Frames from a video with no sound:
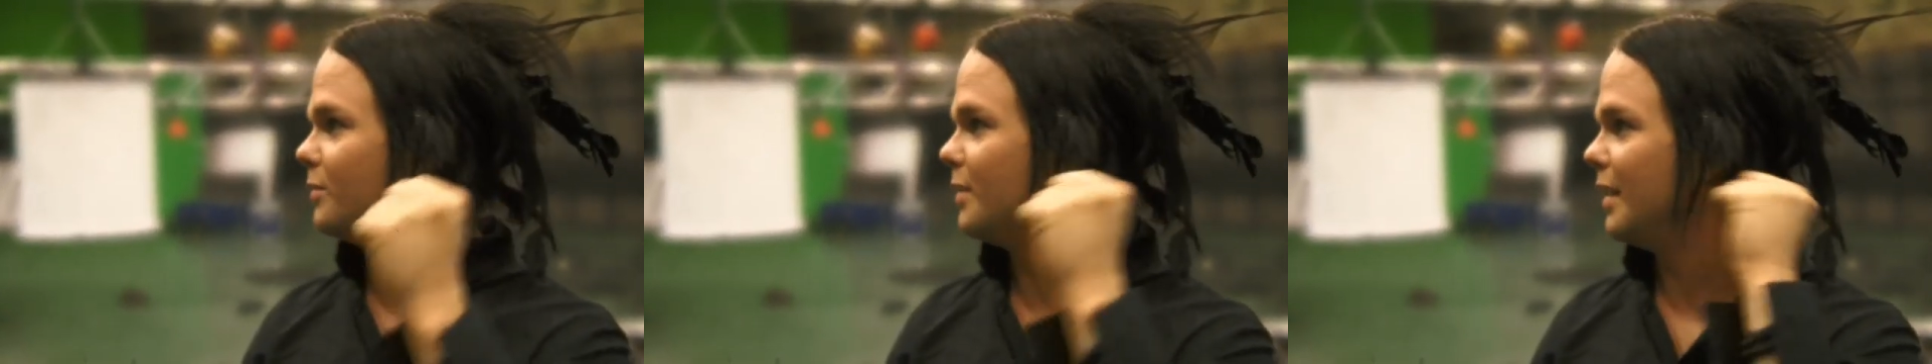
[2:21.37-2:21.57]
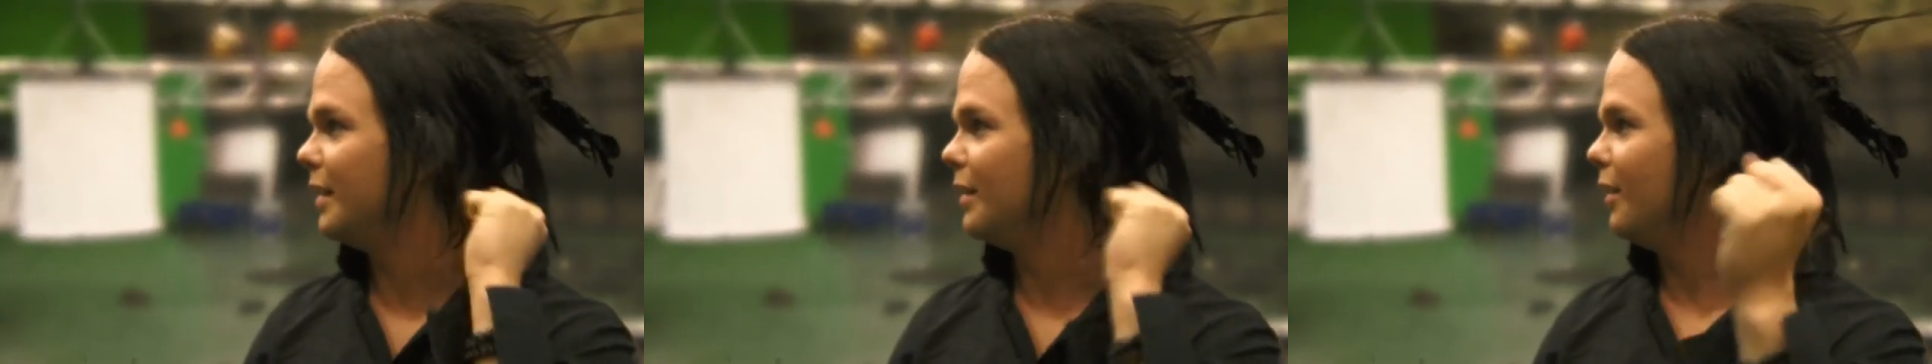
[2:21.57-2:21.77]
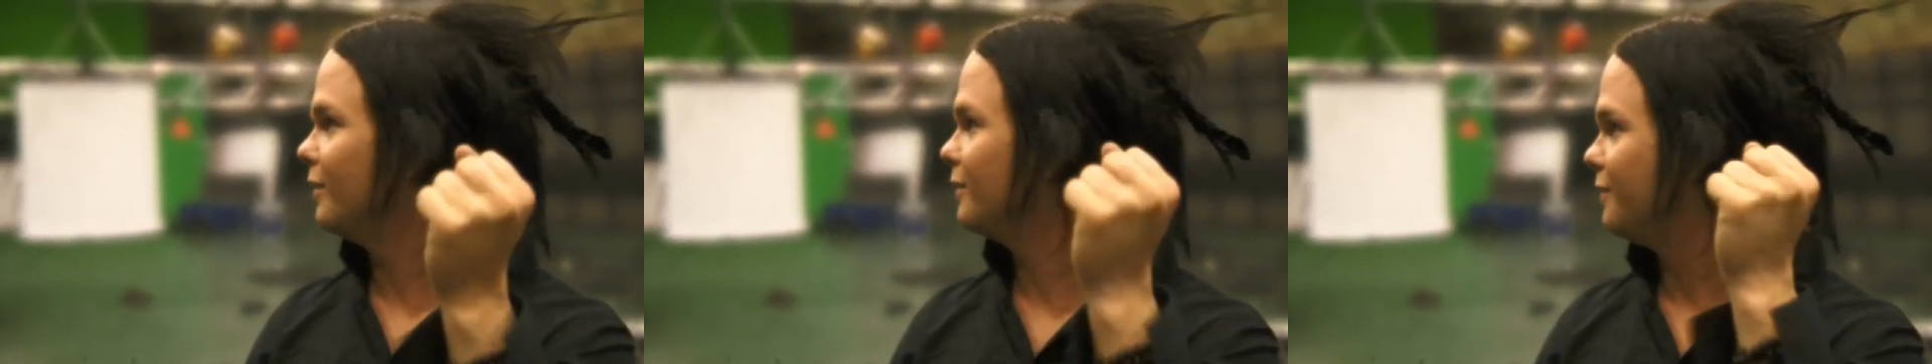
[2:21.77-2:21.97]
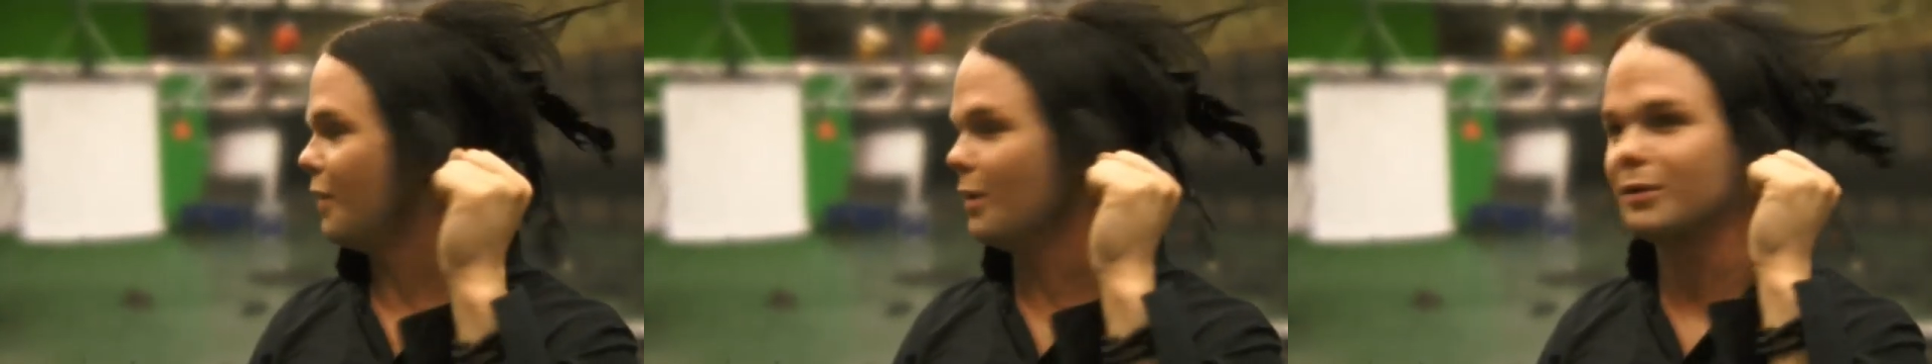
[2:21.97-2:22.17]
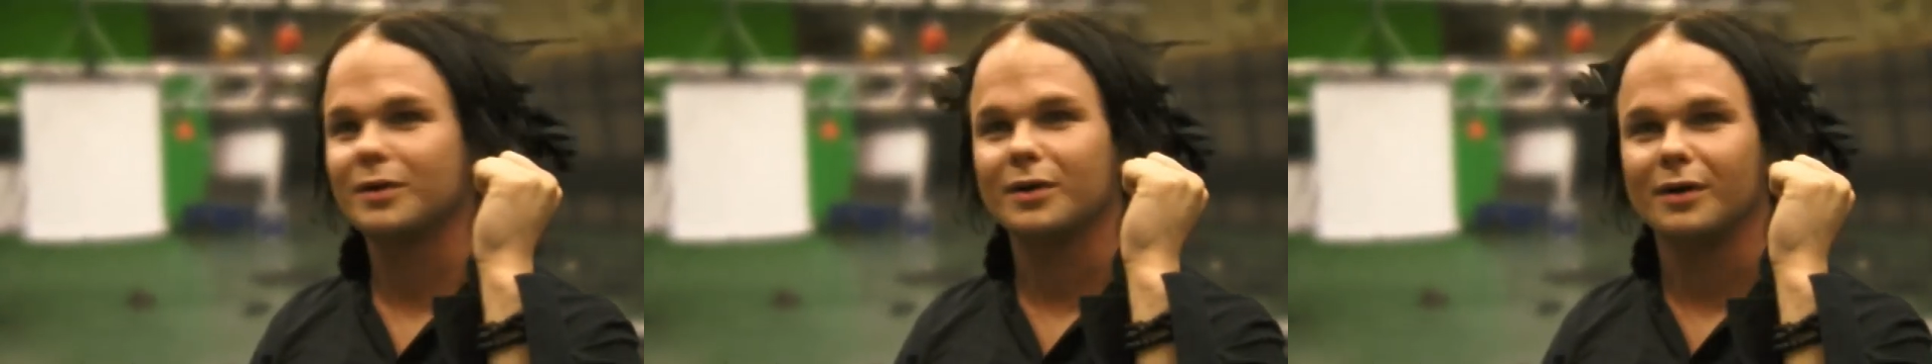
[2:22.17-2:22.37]
really long
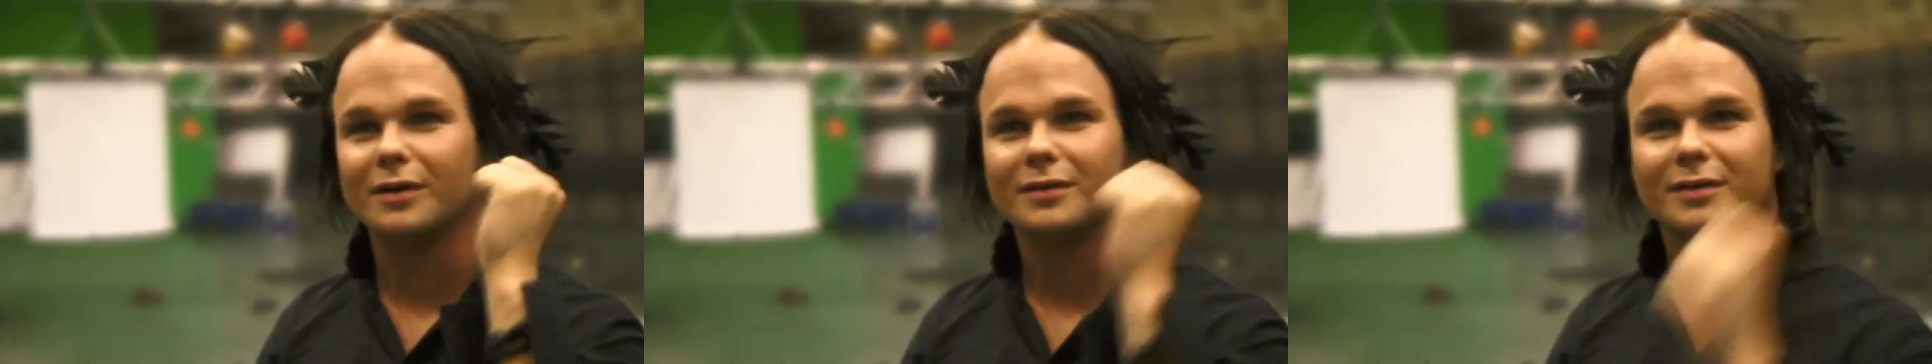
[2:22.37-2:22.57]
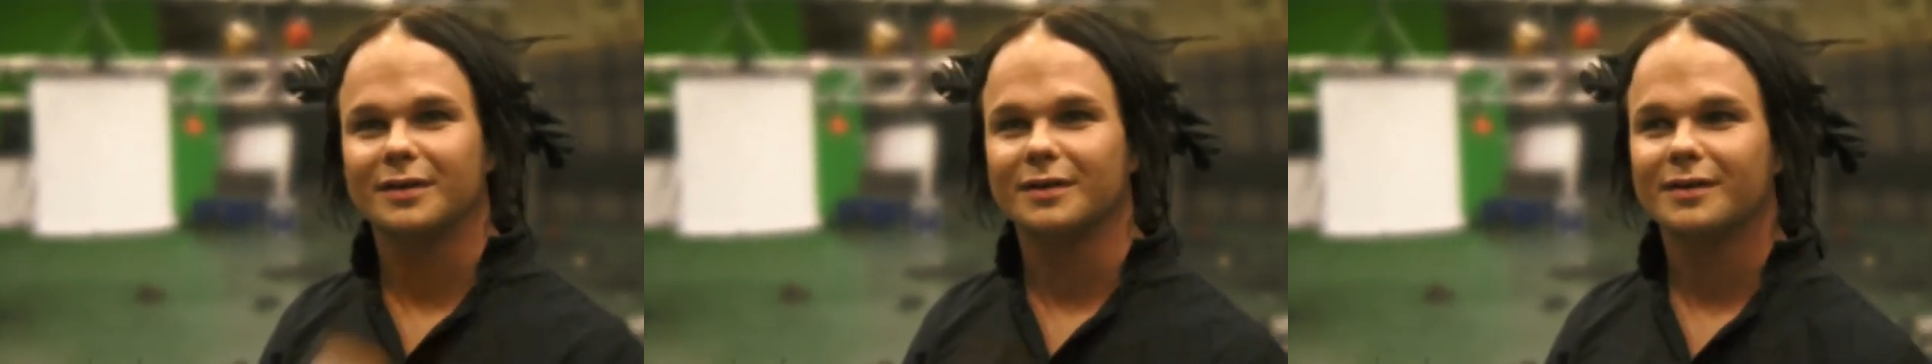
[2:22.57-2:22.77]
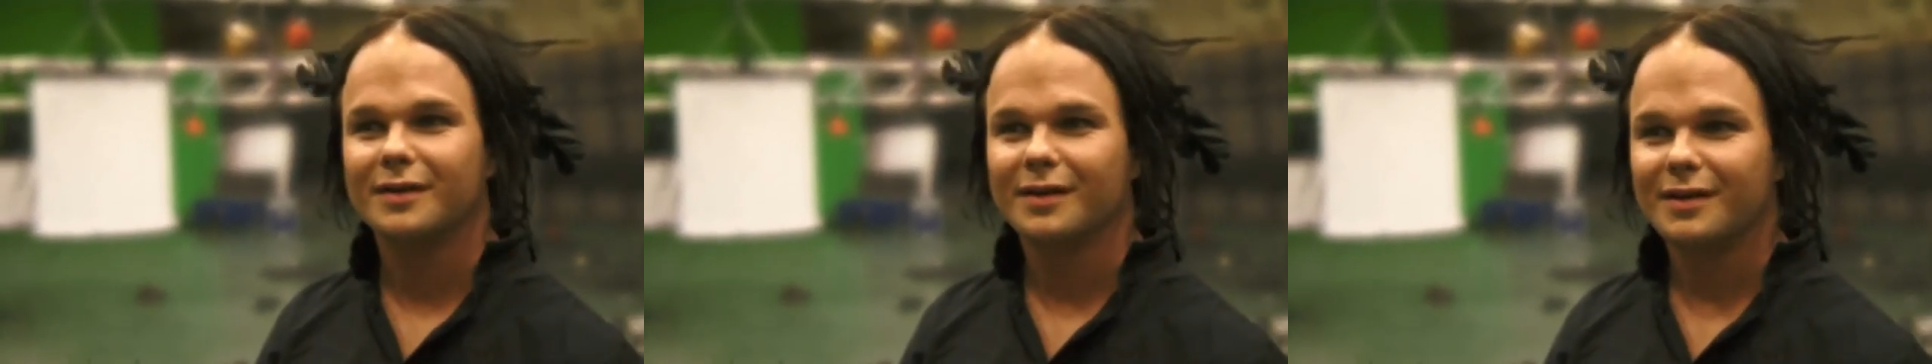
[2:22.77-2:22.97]
phone calls and